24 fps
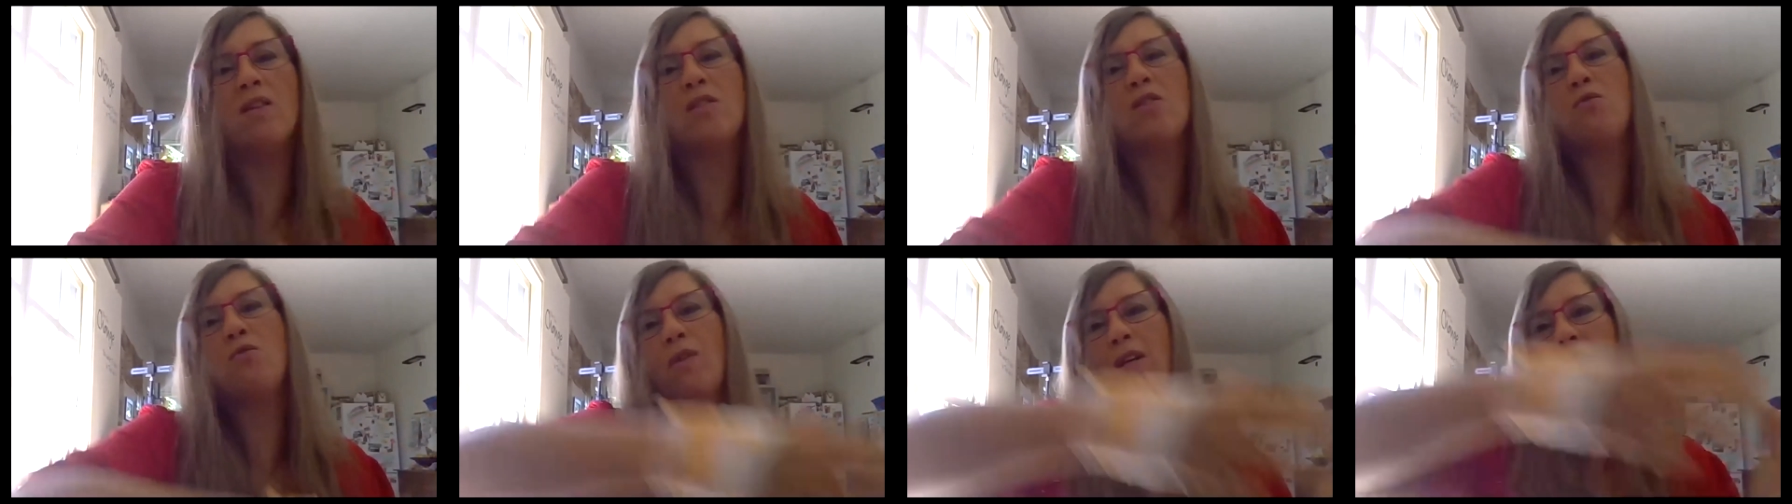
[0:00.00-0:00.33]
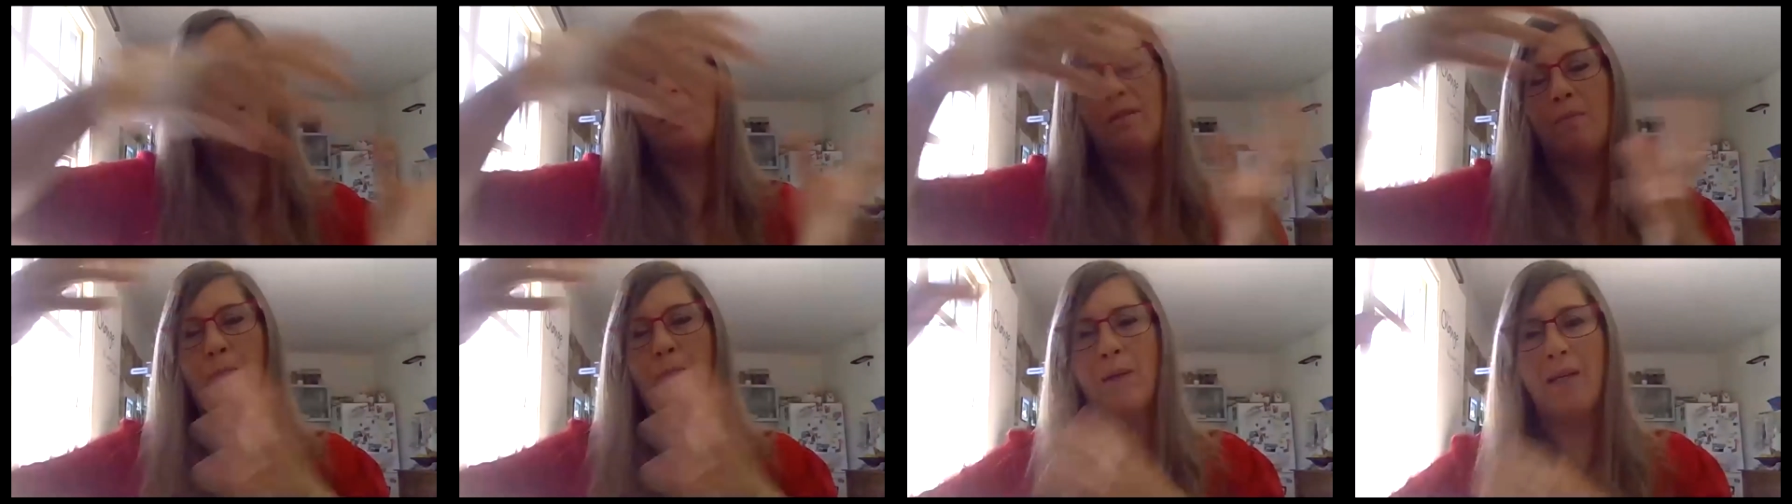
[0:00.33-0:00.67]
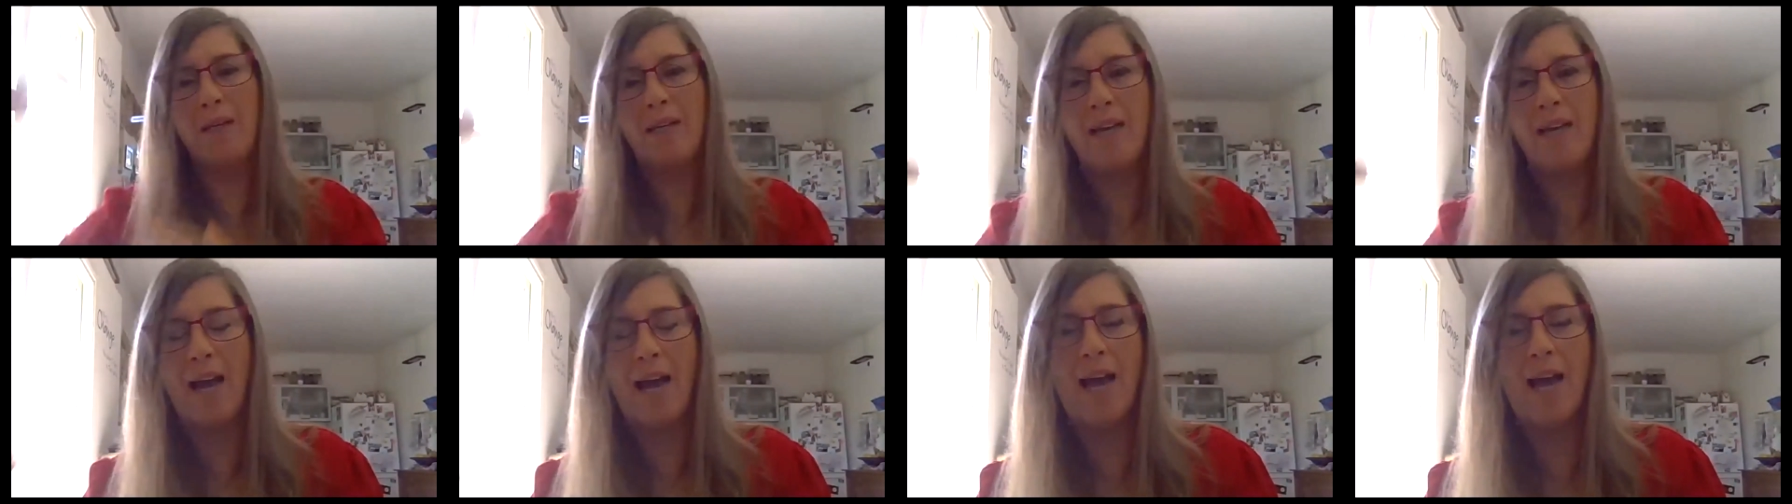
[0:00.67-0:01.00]
Street
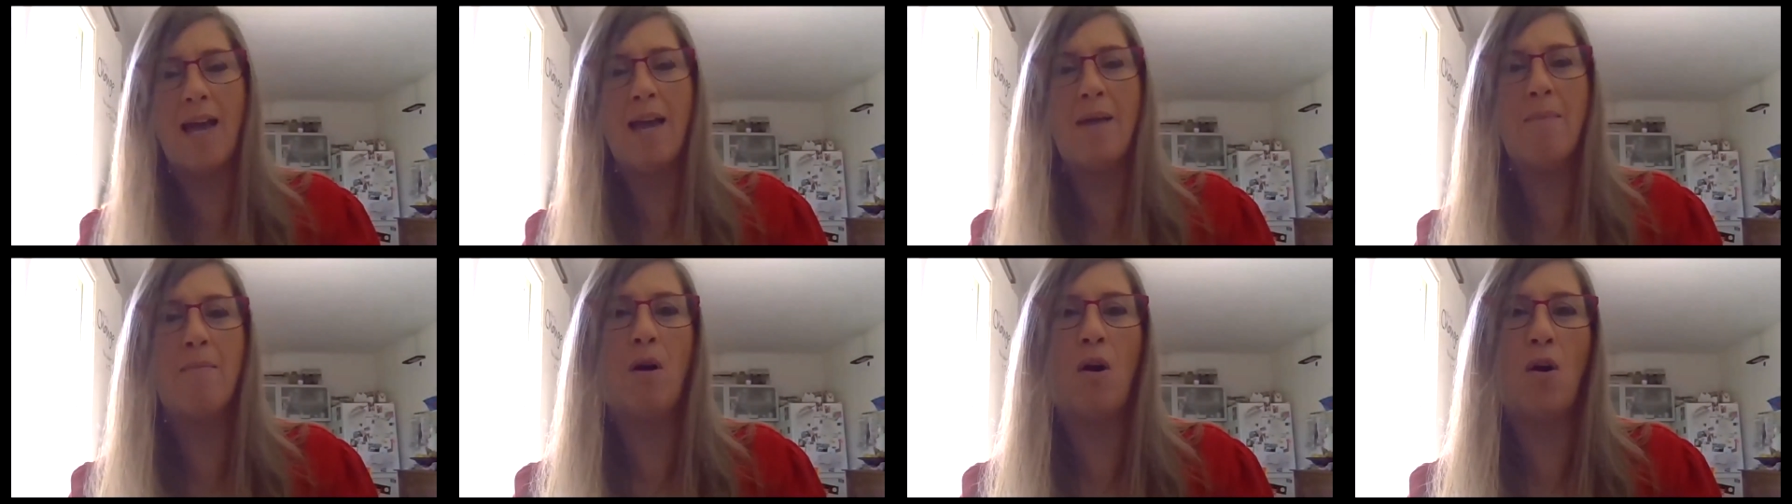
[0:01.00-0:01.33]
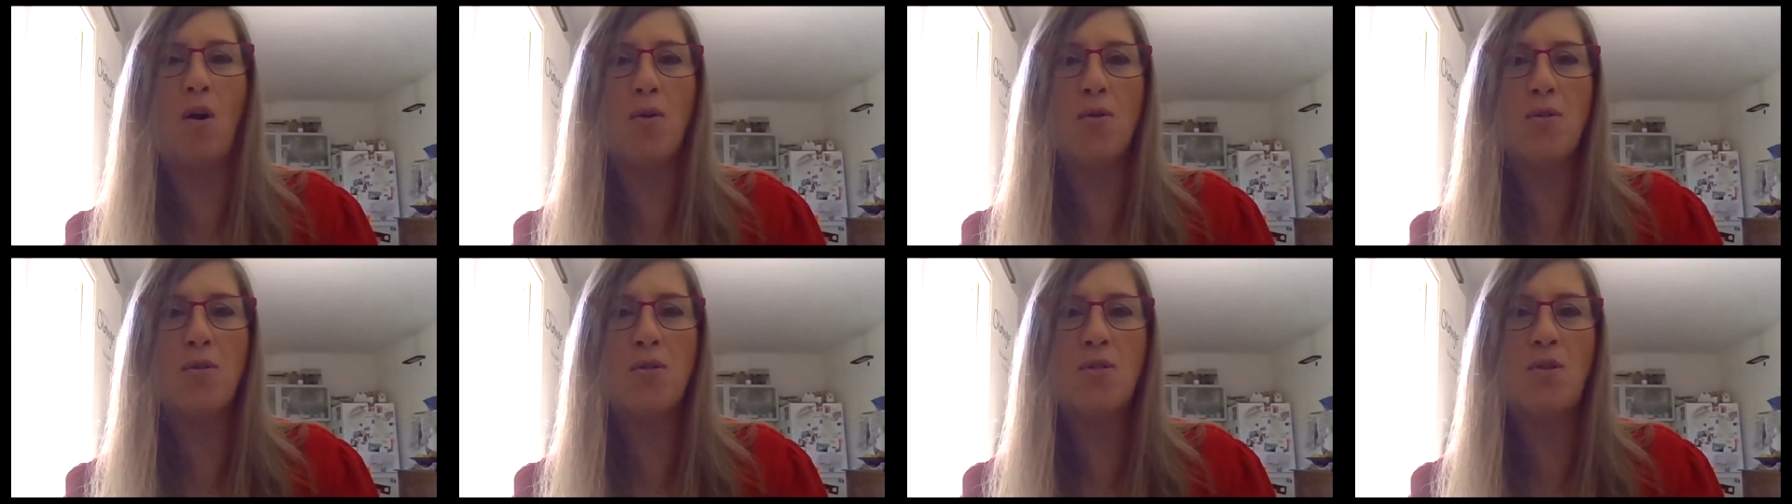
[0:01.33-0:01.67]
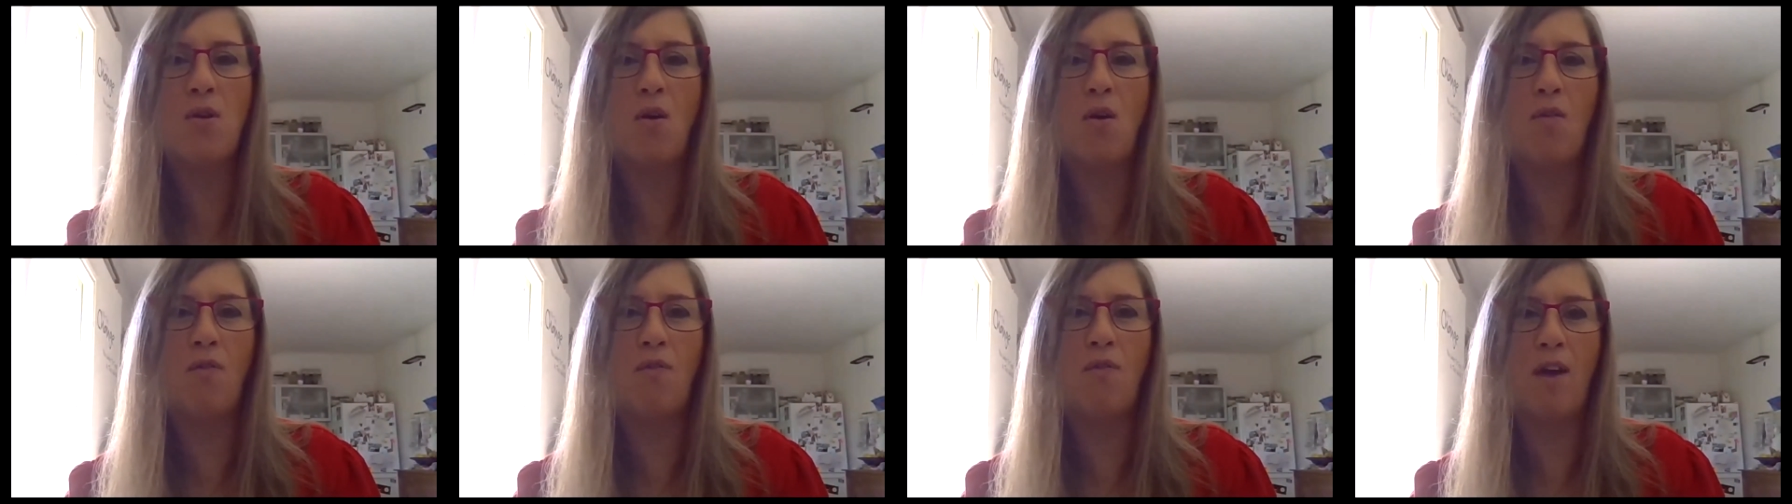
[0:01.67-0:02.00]
became also